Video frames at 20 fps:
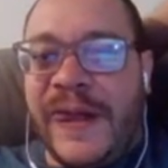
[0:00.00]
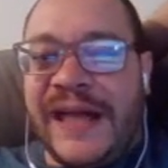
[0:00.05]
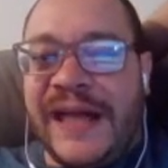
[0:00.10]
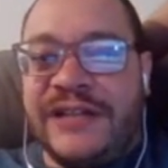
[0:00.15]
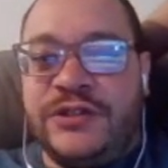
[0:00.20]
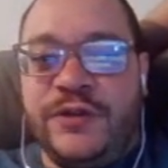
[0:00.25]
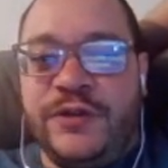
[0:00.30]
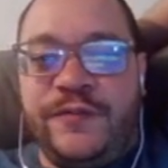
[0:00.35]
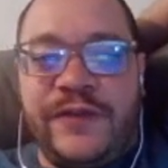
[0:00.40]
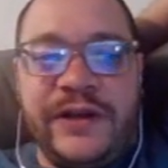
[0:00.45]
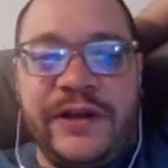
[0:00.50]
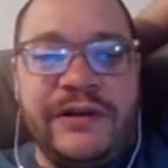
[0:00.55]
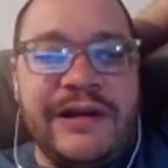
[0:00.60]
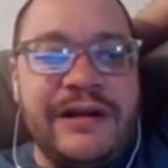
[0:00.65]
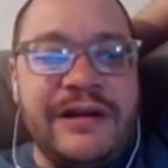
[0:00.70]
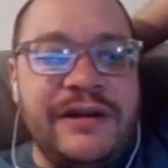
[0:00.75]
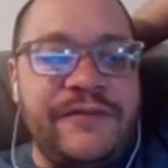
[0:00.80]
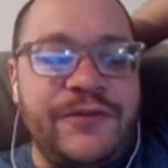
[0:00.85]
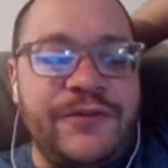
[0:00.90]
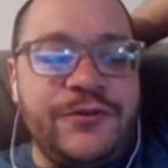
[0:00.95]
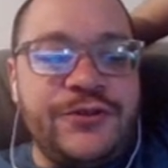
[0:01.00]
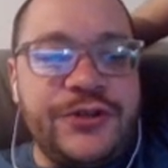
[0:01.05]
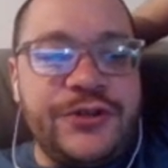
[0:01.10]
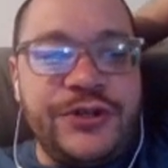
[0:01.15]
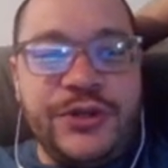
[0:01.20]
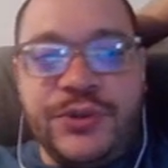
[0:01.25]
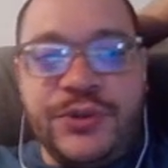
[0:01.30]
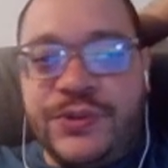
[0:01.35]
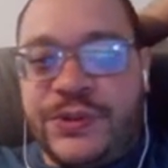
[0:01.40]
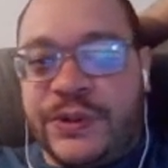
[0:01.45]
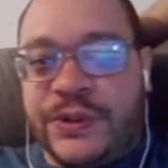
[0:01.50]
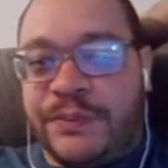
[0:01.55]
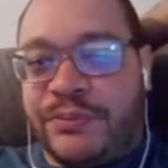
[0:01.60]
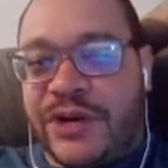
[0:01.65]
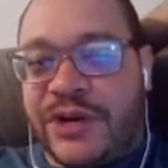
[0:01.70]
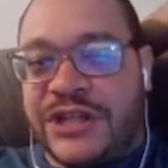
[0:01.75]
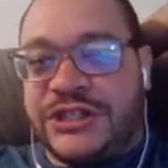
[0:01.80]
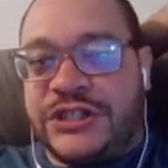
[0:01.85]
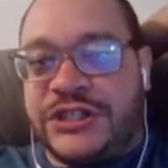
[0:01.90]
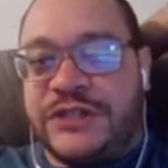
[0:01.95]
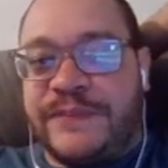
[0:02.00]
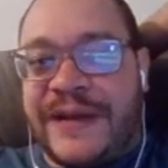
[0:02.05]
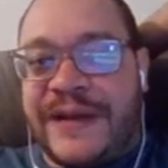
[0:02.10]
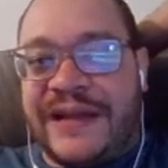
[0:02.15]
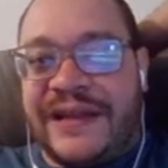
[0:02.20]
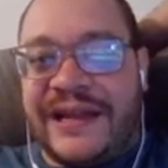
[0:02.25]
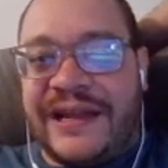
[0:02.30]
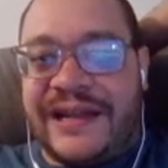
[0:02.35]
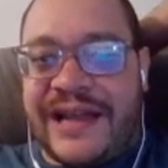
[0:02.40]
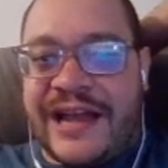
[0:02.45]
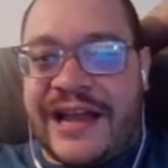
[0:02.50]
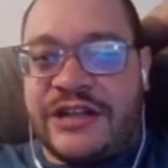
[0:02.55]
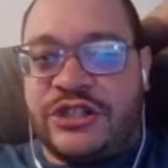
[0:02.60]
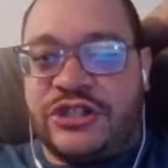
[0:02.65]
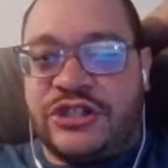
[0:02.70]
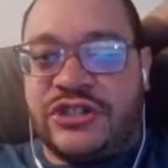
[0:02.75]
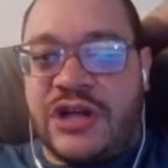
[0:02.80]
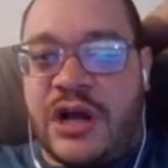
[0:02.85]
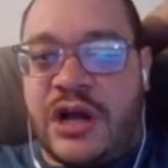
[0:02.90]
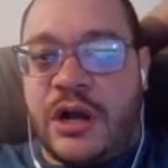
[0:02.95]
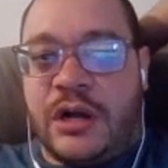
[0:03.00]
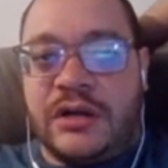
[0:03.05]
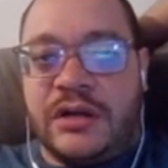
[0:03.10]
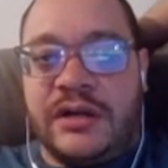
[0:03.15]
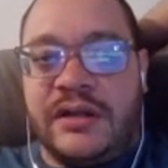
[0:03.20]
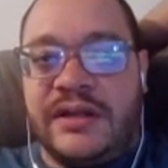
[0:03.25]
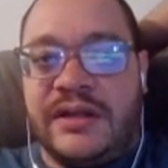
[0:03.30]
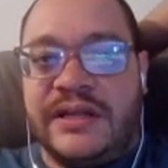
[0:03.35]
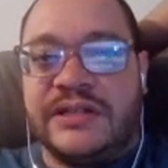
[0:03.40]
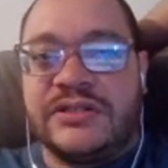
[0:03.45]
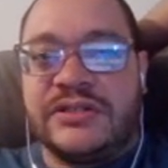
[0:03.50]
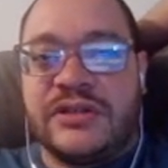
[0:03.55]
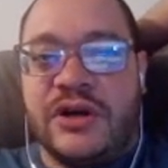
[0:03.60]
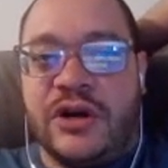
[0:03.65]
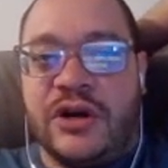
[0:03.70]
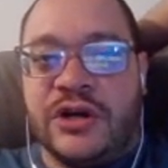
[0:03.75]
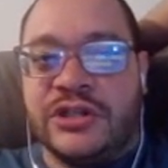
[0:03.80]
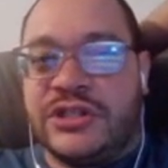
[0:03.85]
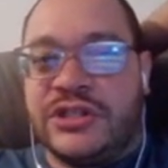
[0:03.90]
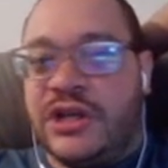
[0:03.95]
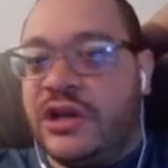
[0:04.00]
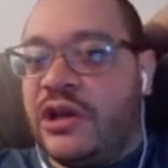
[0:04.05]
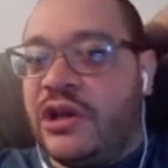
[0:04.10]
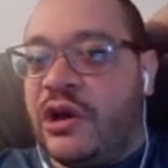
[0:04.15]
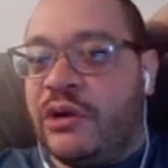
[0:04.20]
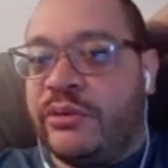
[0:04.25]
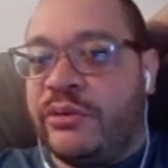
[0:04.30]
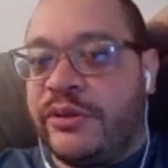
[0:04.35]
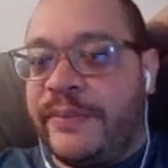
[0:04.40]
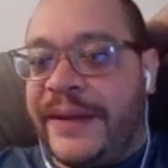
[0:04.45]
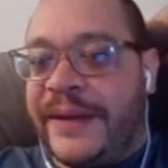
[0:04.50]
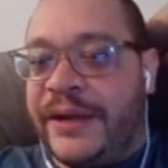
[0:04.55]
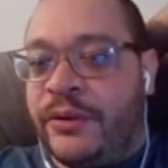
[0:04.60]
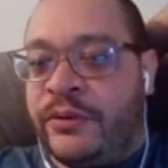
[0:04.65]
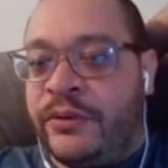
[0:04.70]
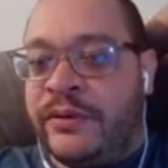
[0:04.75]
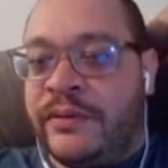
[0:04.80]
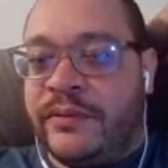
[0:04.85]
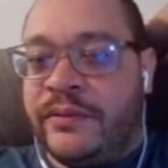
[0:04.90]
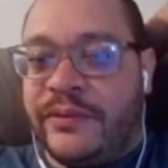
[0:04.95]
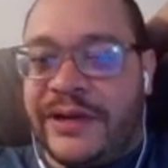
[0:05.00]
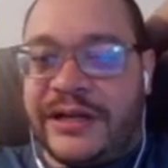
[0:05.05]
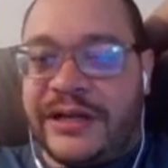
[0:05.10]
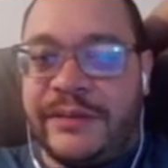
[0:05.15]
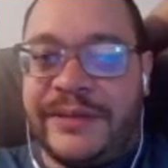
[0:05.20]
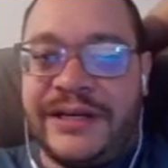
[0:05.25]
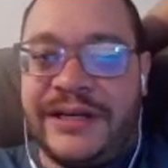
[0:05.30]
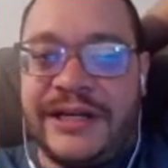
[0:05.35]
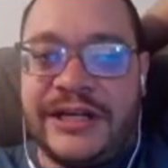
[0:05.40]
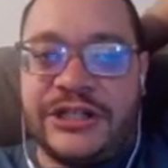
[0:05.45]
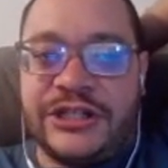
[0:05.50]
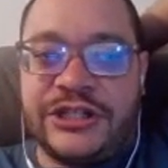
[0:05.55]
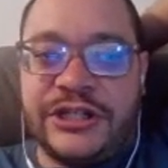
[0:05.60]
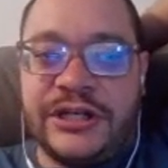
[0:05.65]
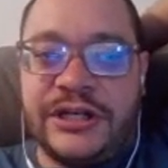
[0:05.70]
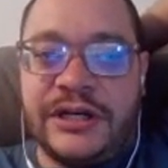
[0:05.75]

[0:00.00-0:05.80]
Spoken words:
to figure out if you should use your precious Spotlight Caches on these cards, along with my own recommendation.